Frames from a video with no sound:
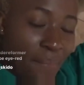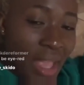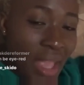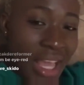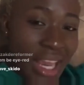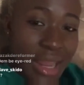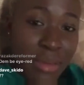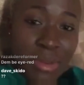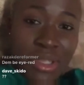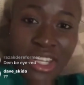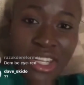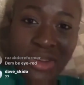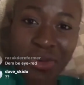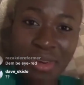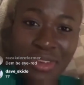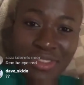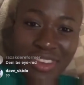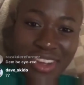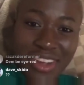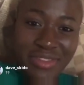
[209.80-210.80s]
Let me tell you one
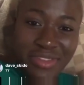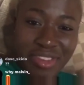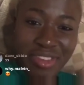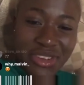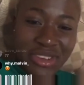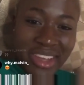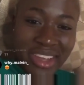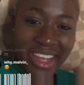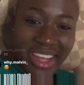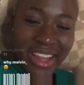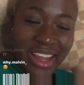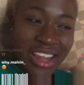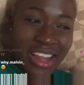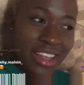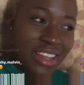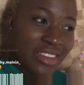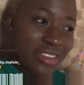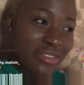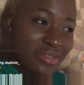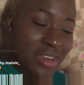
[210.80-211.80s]
funny video.
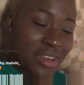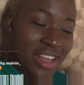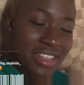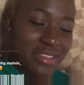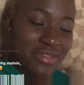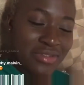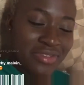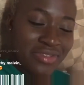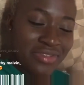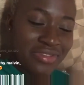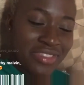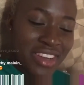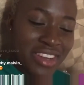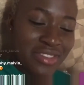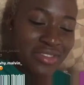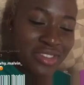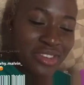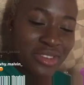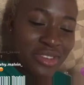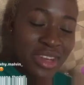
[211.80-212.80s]
Funny
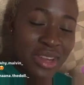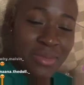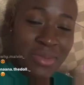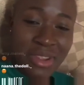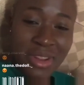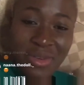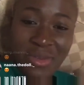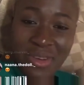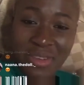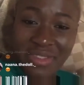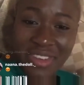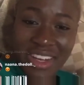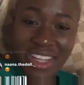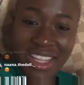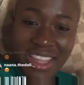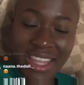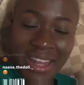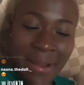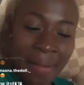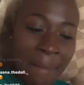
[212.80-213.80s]
video. Let me tell you one funny
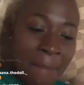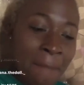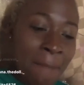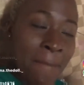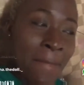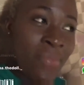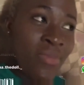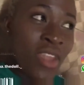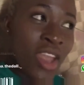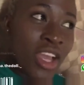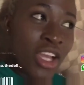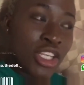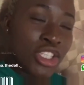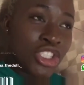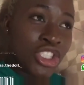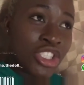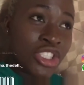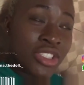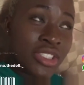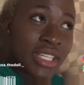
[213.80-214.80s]
thing.
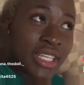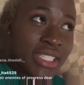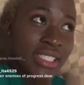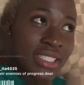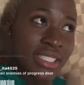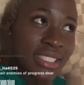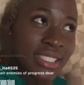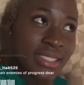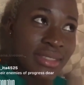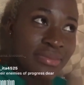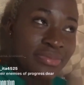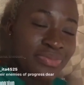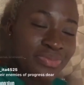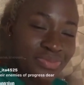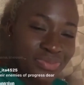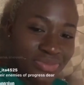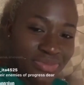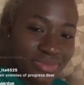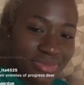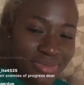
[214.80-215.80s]
Do you know that
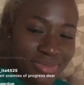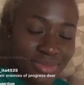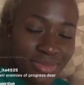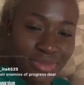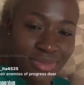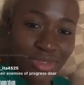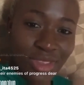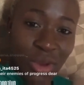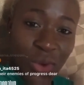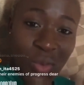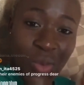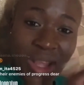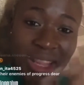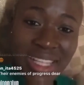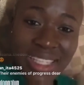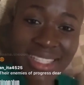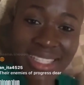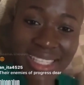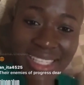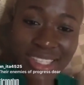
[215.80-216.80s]
when this
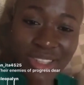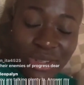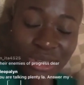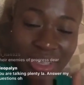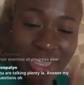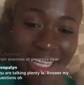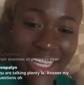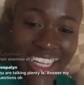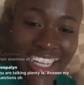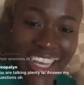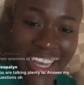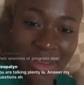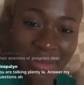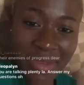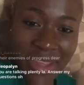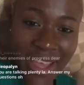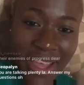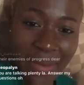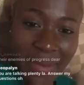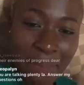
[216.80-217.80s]
TikTok thing
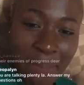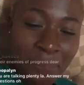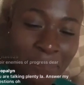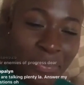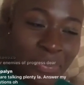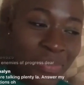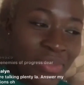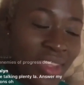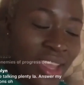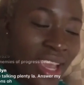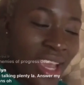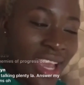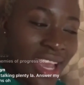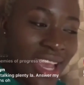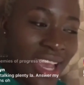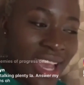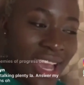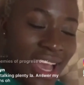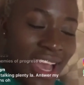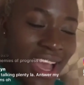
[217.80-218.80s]
came,
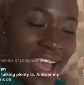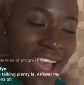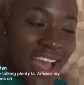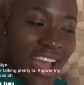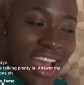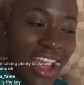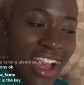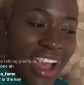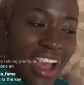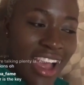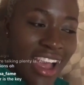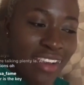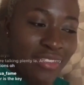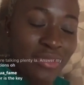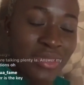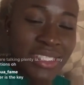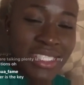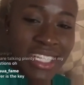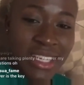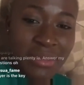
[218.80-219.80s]
I have been
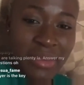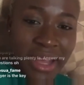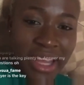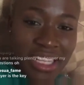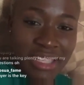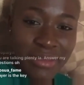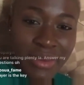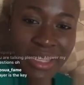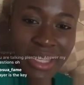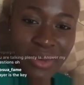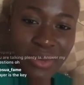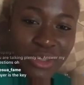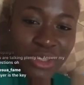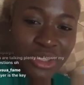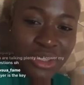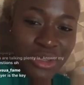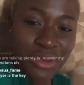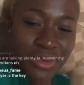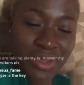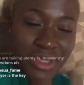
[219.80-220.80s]
telling my husband that we should
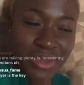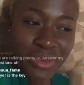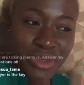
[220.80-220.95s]
do it.